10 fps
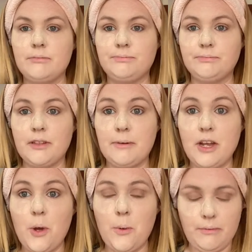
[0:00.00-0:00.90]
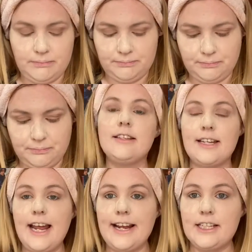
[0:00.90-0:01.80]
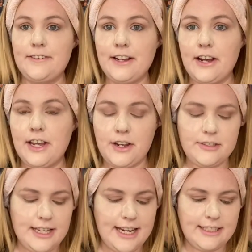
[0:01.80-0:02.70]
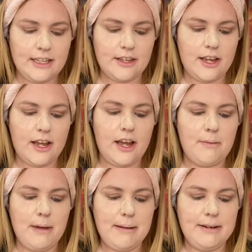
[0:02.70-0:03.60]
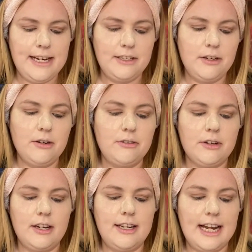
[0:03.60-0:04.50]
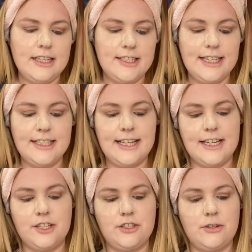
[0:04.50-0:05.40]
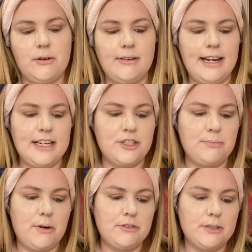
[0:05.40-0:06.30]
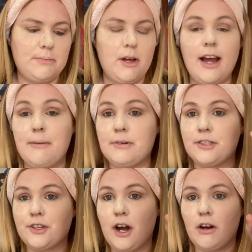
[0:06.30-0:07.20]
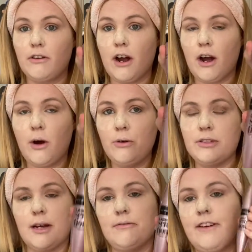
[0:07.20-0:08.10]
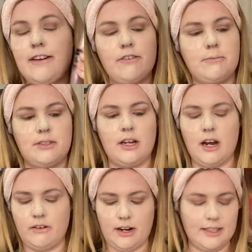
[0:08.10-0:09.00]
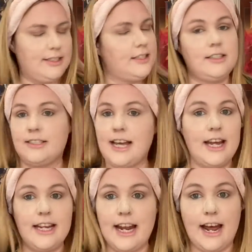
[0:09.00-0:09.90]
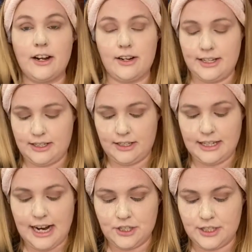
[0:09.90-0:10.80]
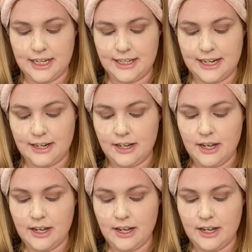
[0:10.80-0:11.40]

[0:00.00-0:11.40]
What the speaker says: There we go. The next thing I use is the Maybelline New York Lash Sensational Lash Multiplier Mascara. All-time favourite mascara, I can tell you that, guys. I can actually tell you that.